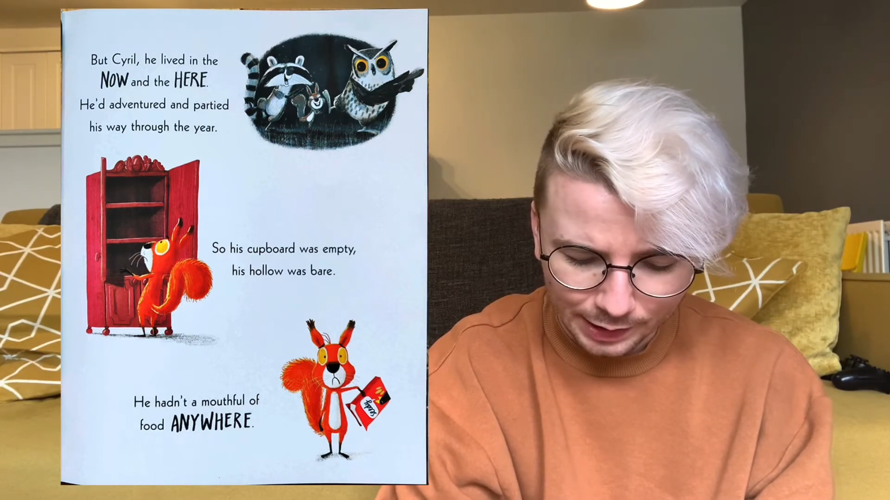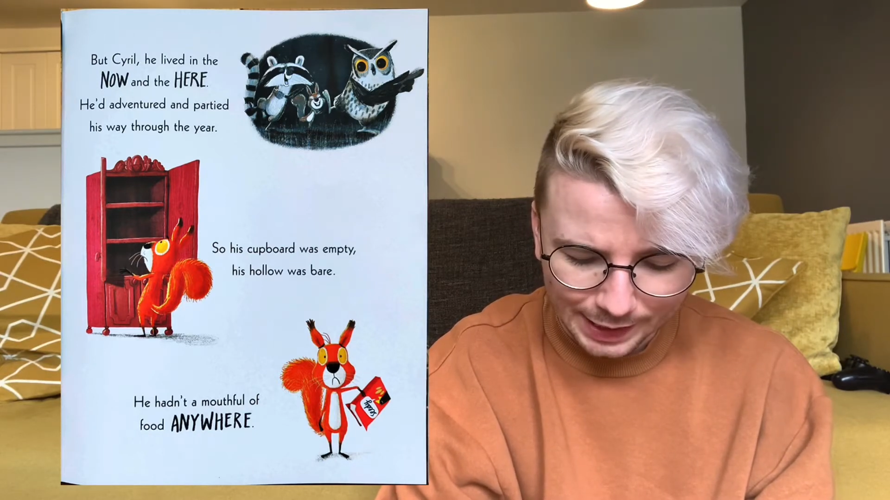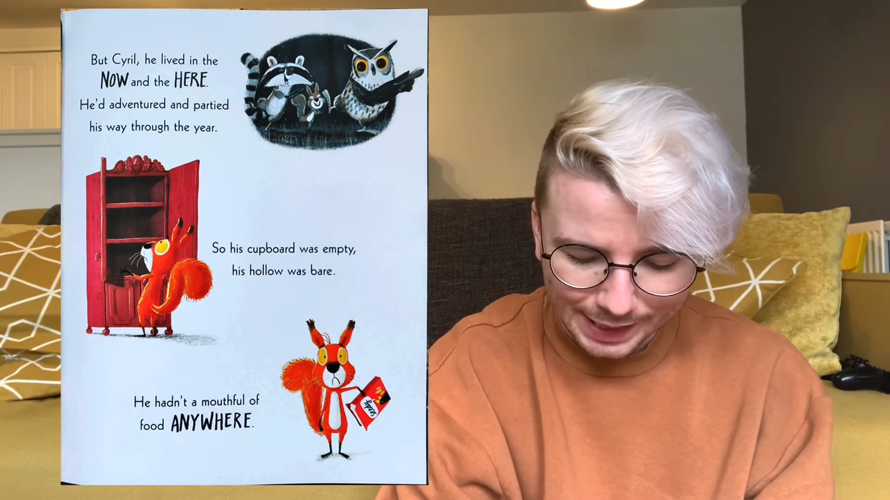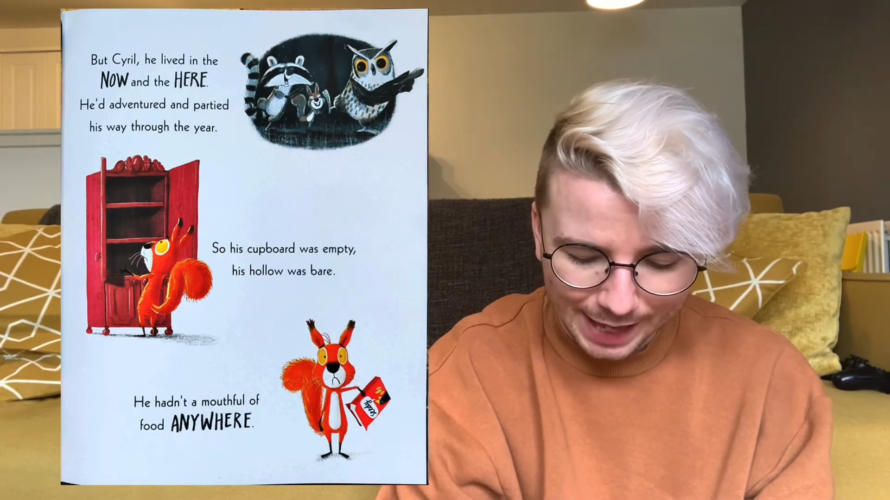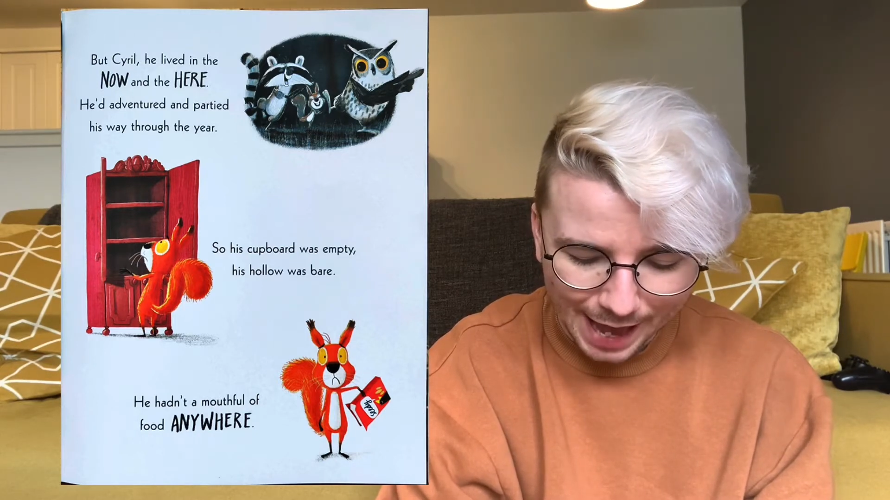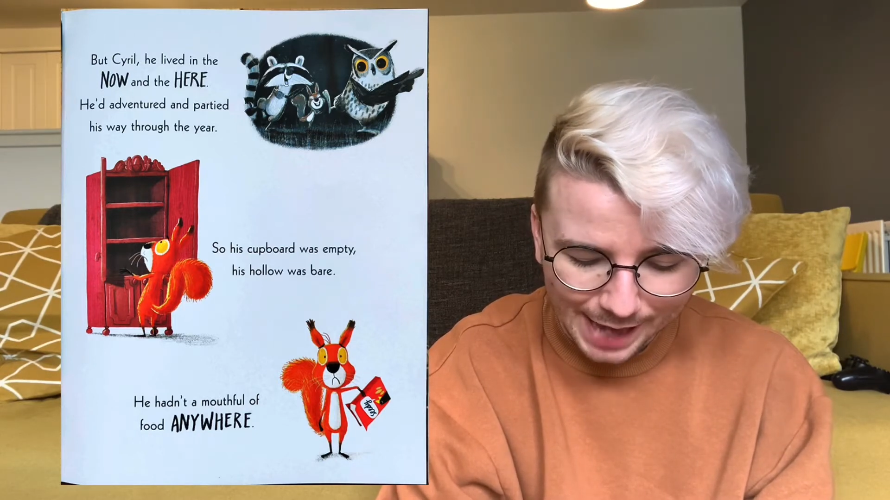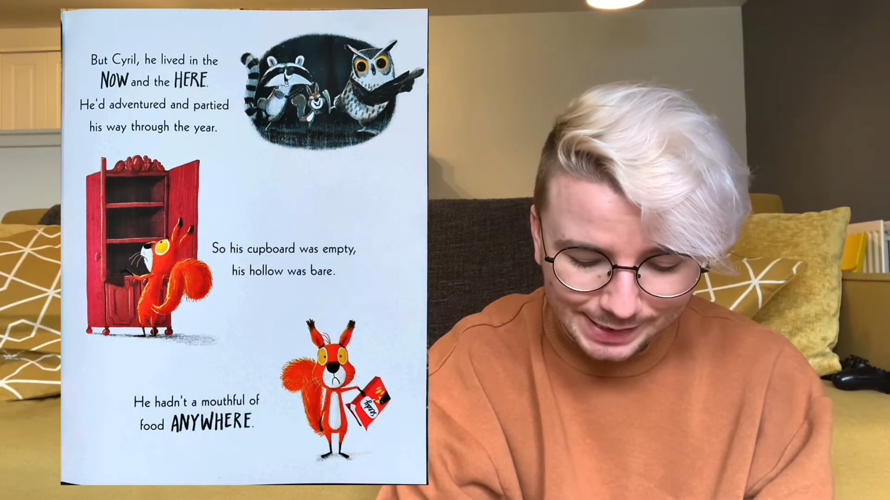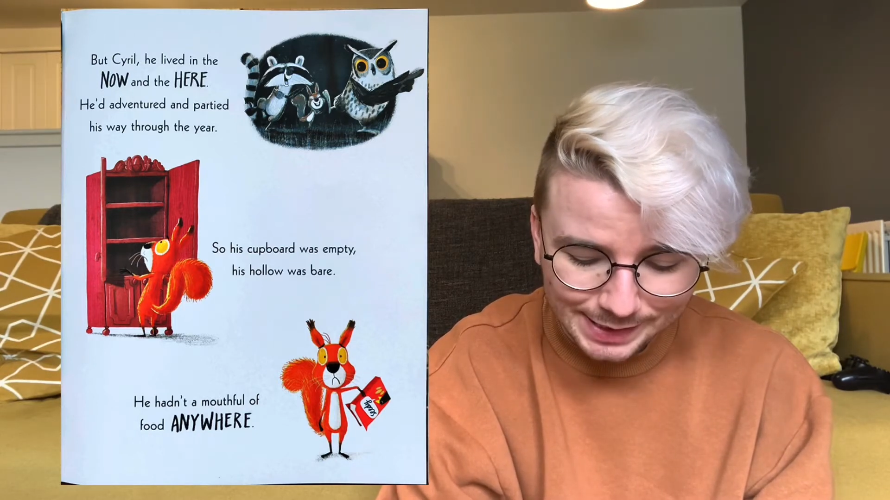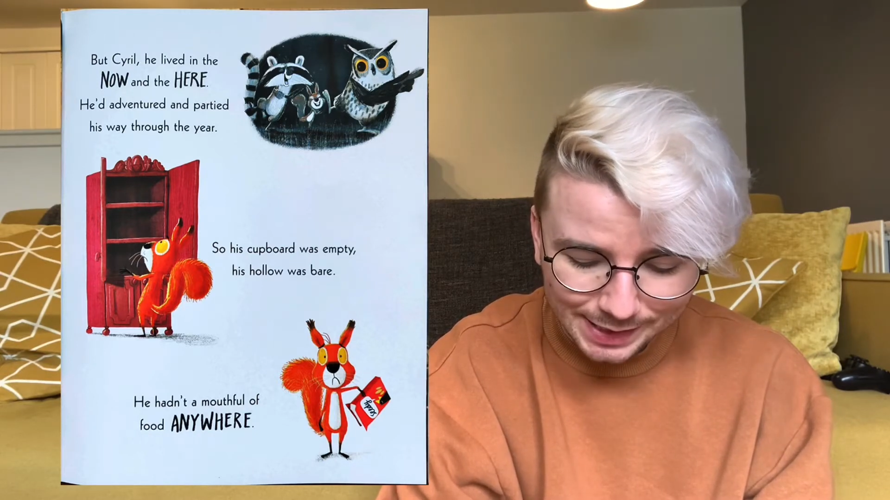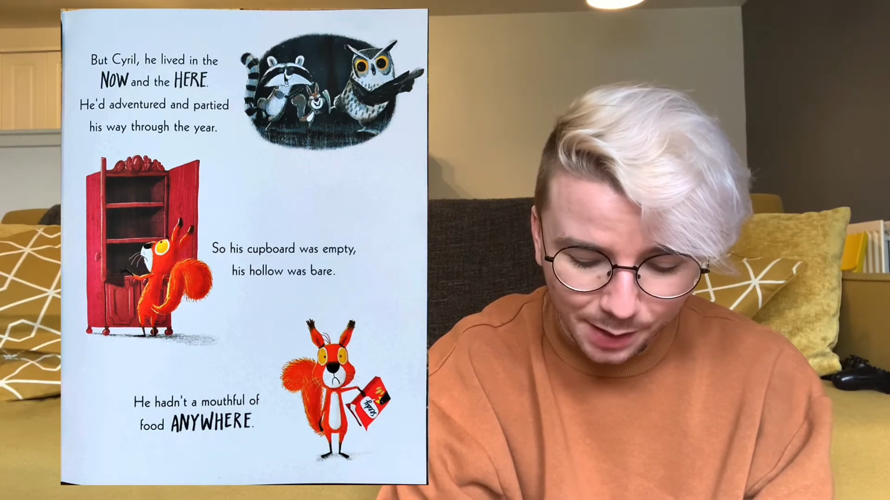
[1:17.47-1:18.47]
He
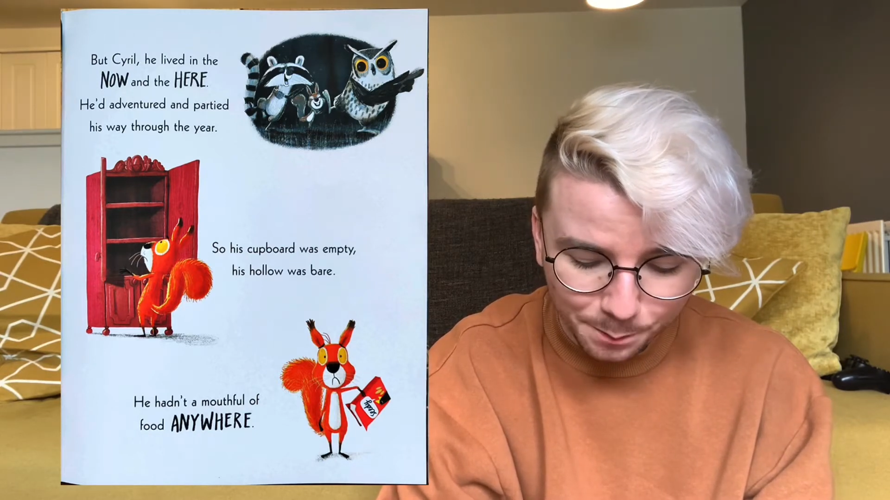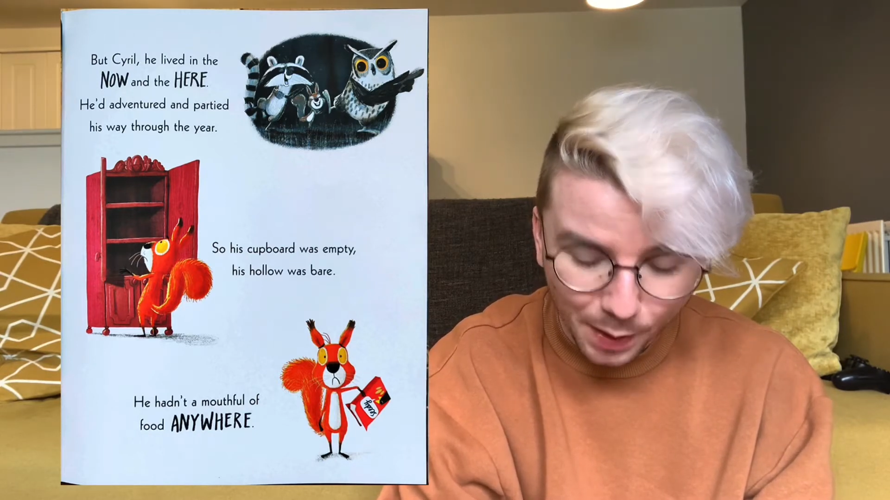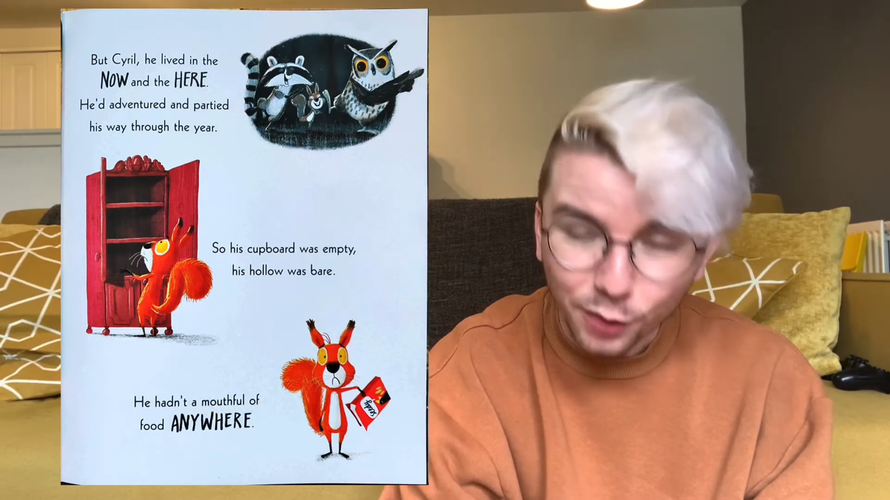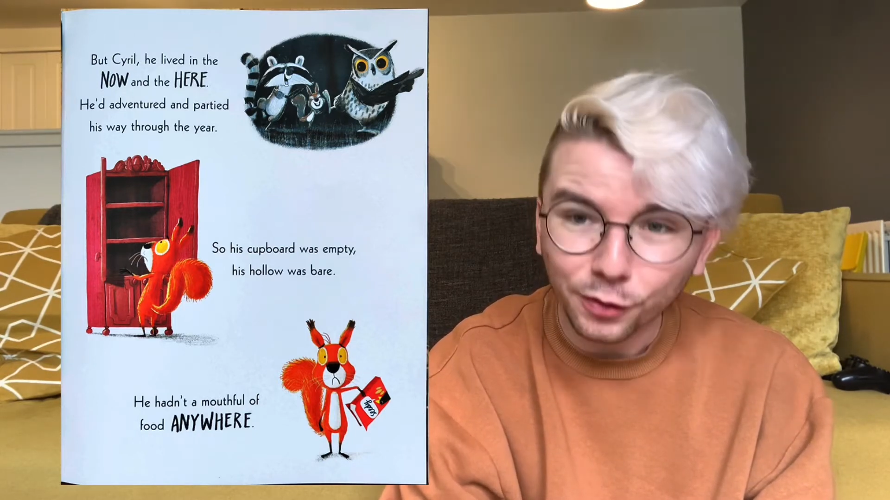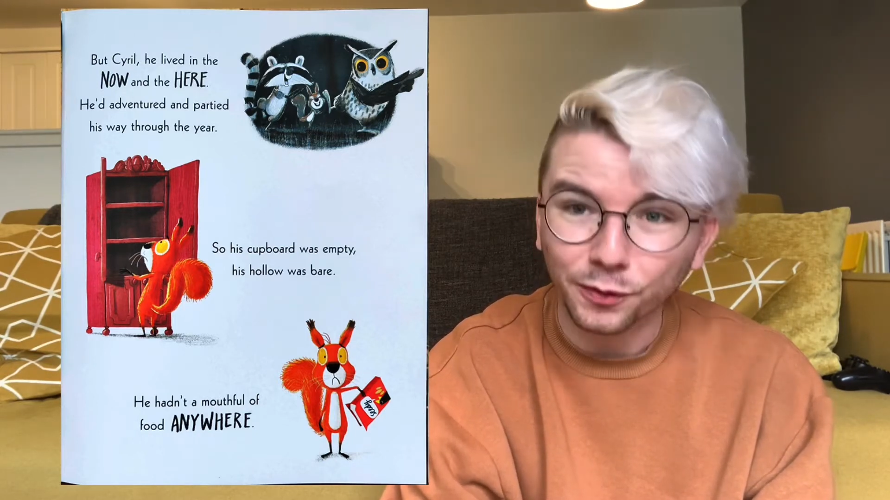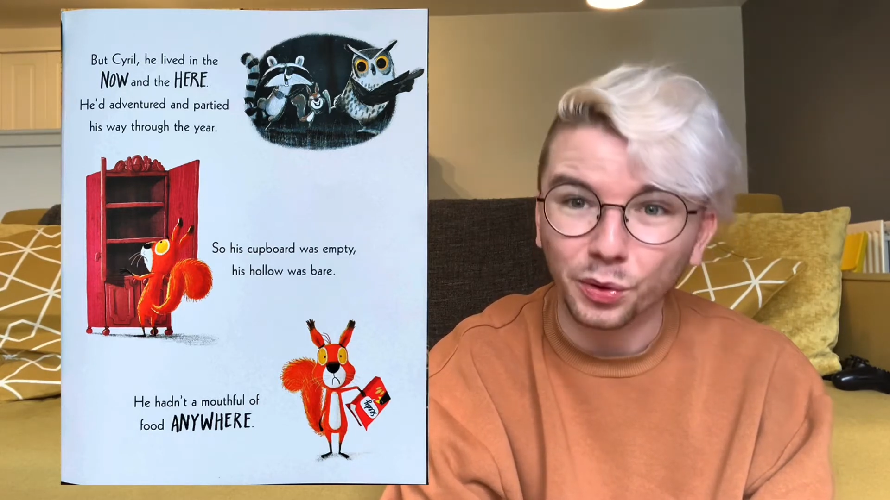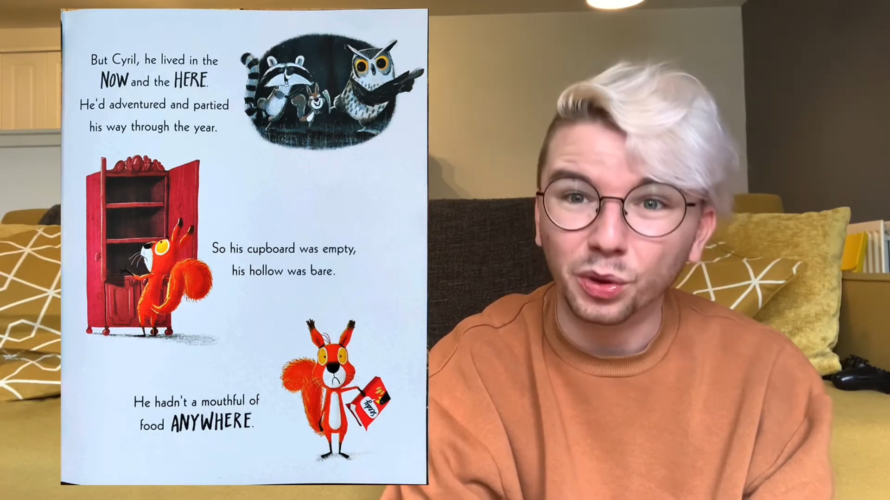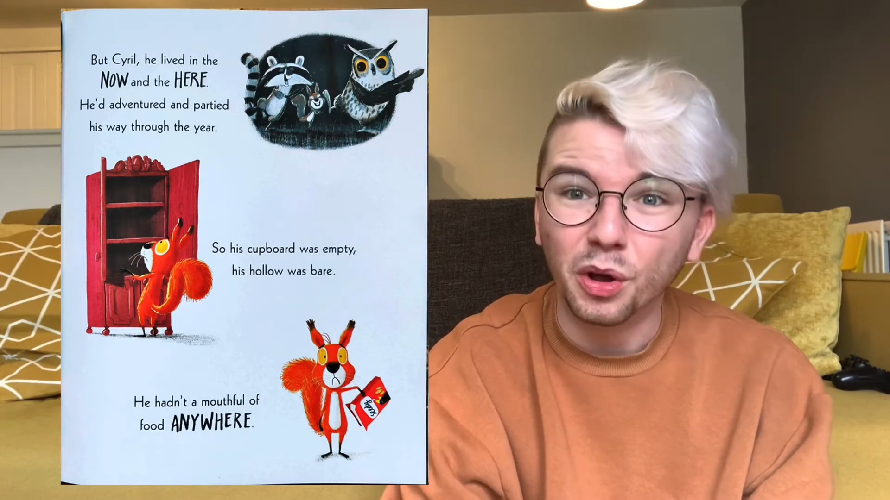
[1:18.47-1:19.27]
hadn't a mouthful